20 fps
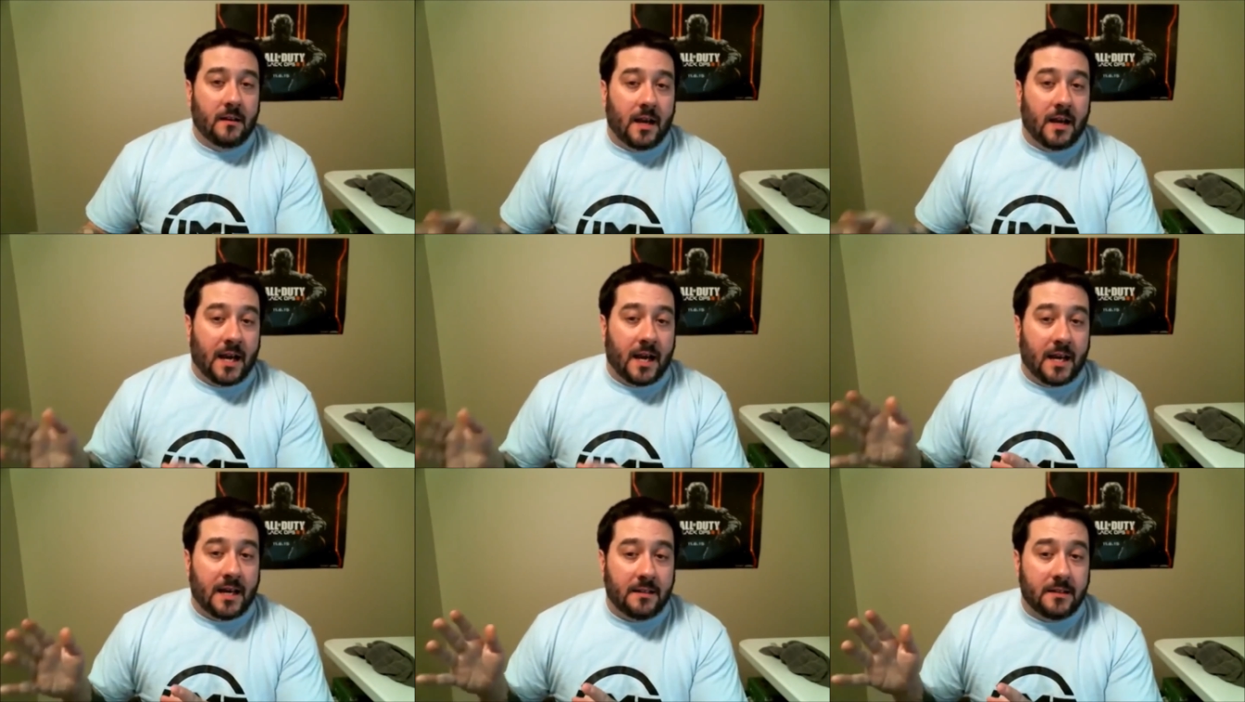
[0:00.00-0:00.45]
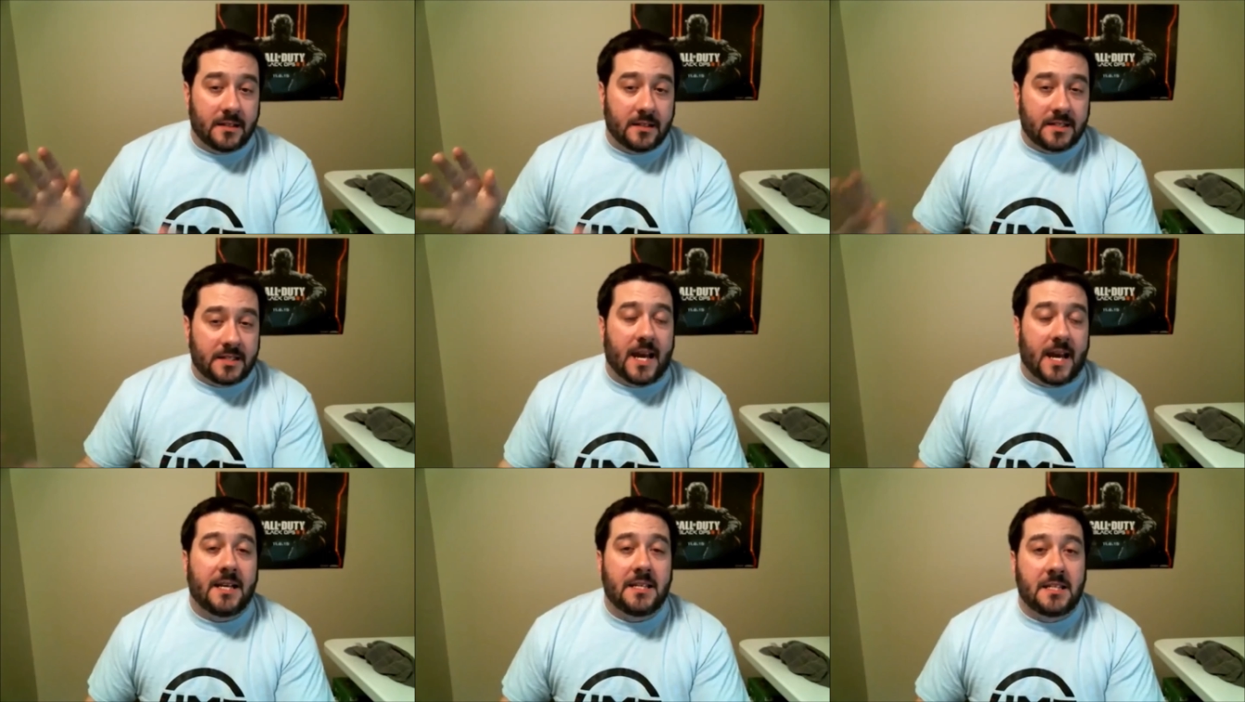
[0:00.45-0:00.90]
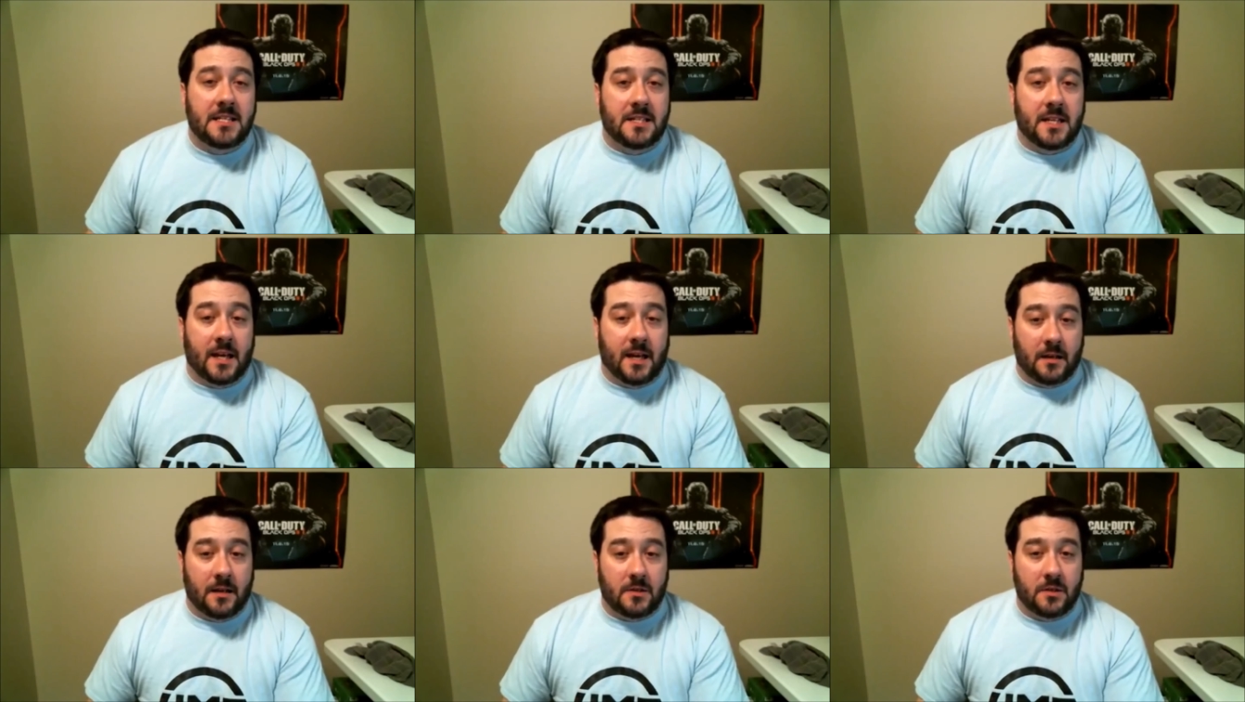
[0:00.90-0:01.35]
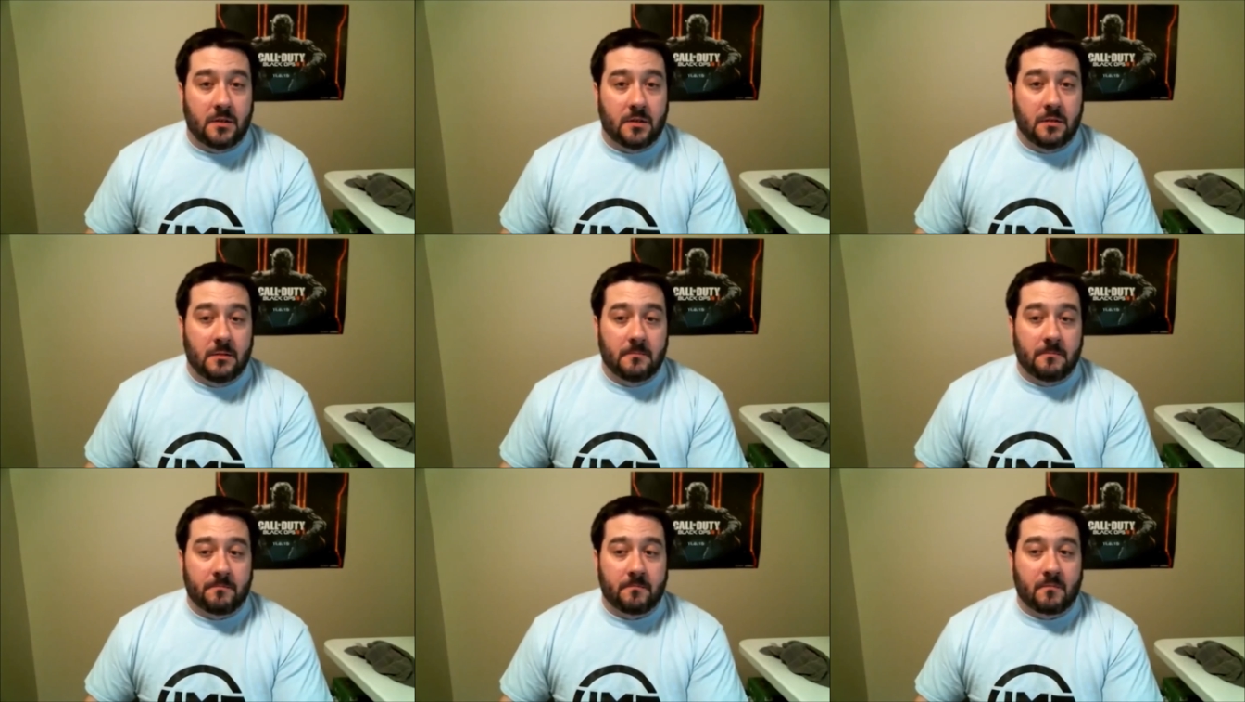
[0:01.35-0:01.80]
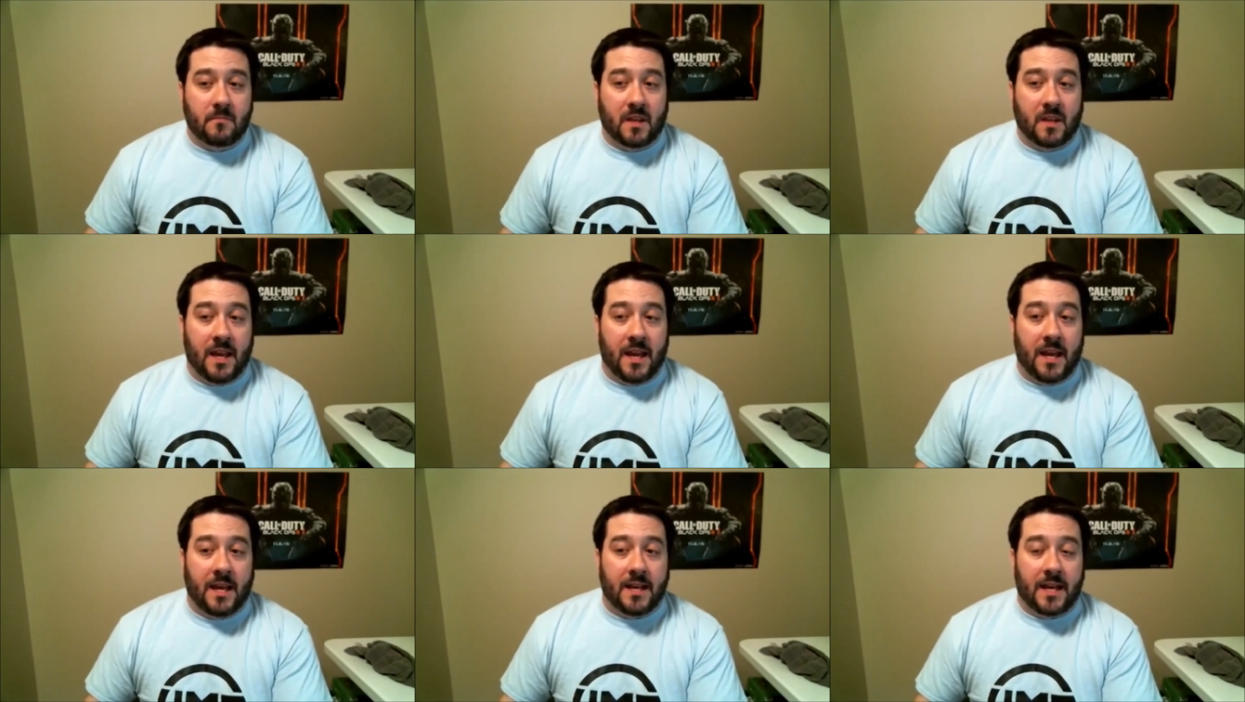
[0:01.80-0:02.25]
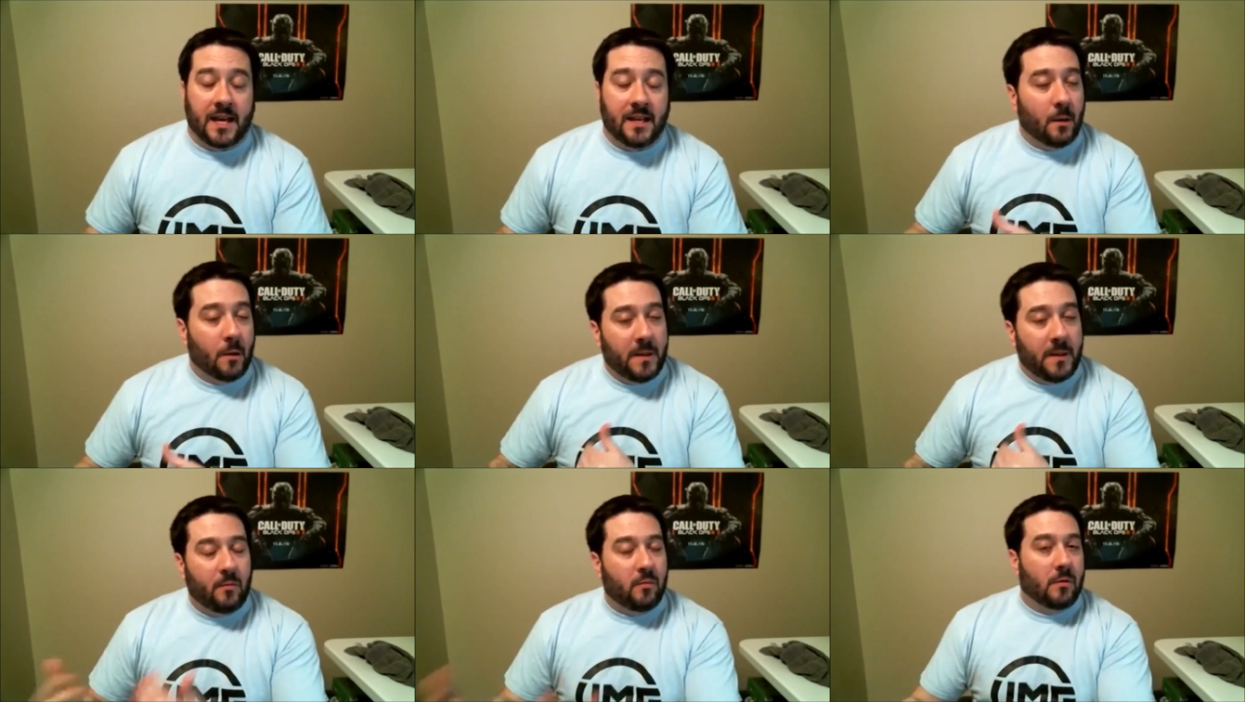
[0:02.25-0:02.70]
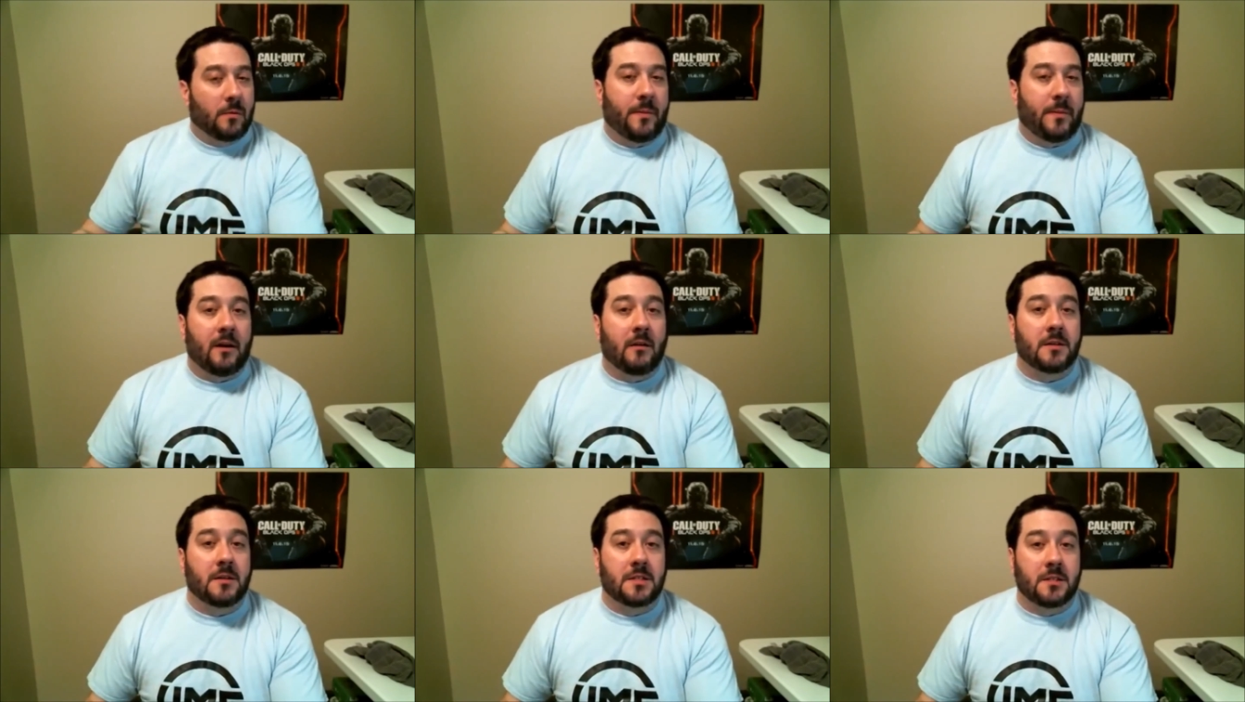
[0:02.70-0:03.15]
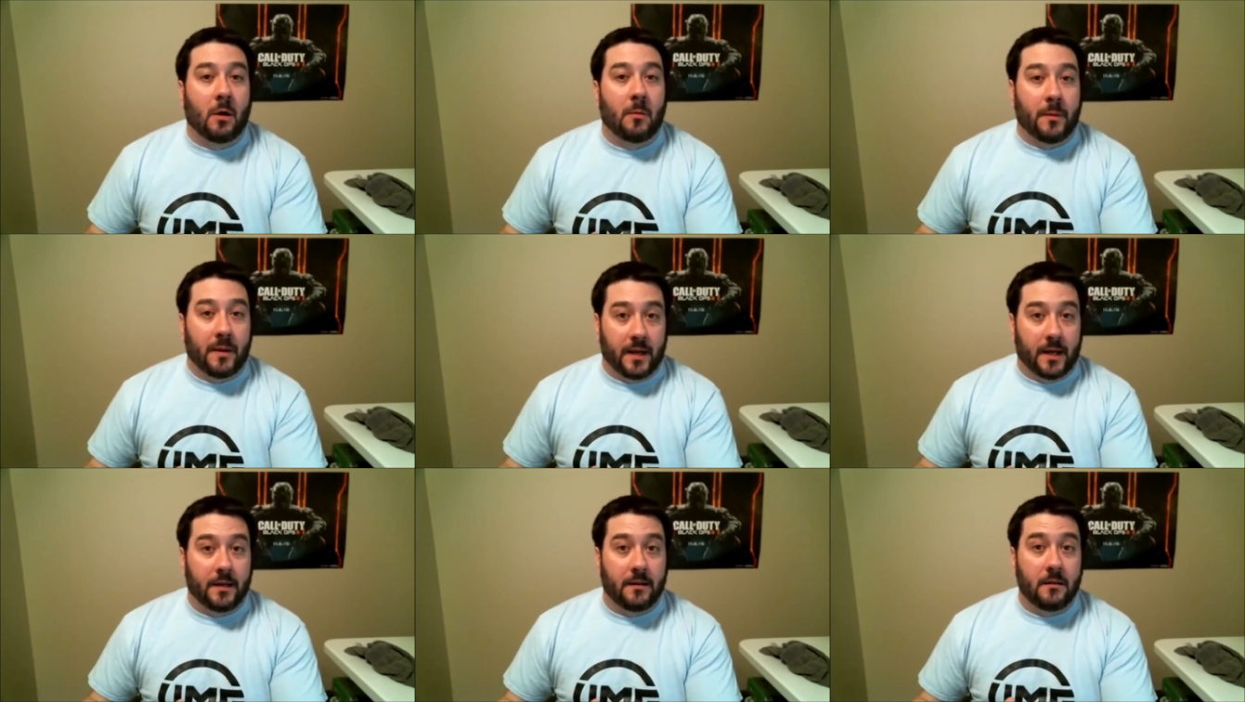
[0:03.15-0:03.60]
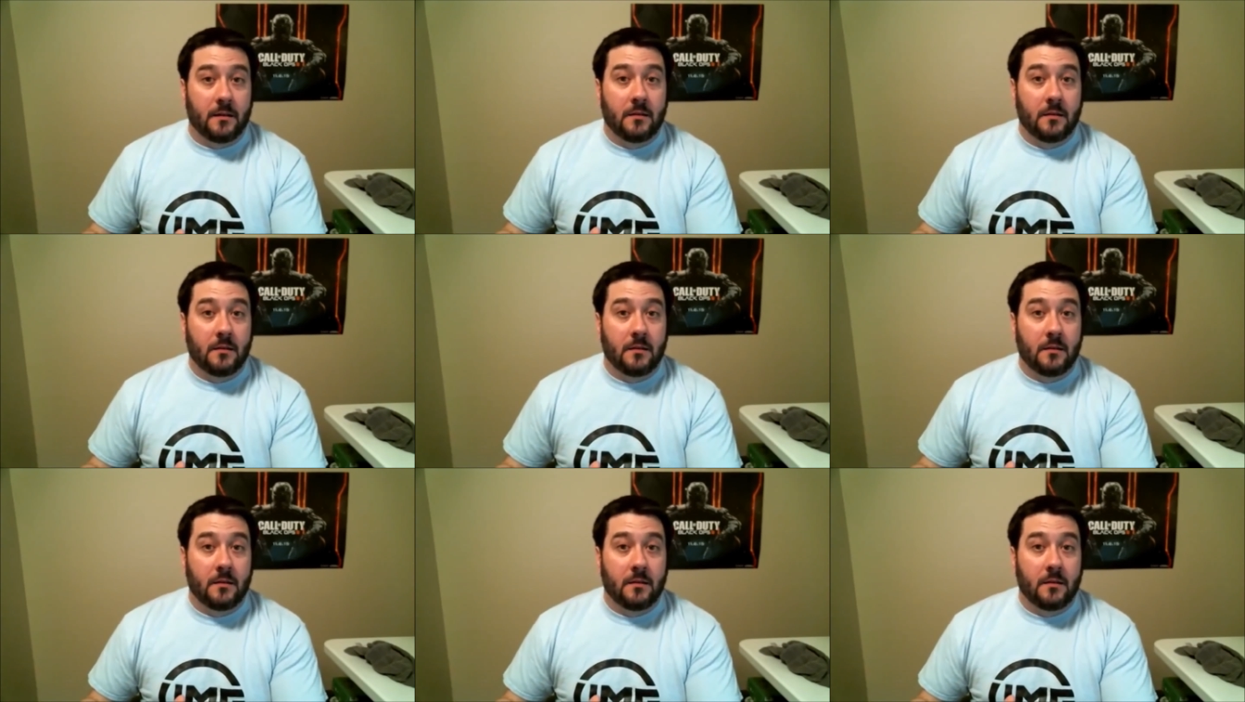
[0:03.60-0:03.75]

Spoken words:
the side stage. And I know people were periscoping it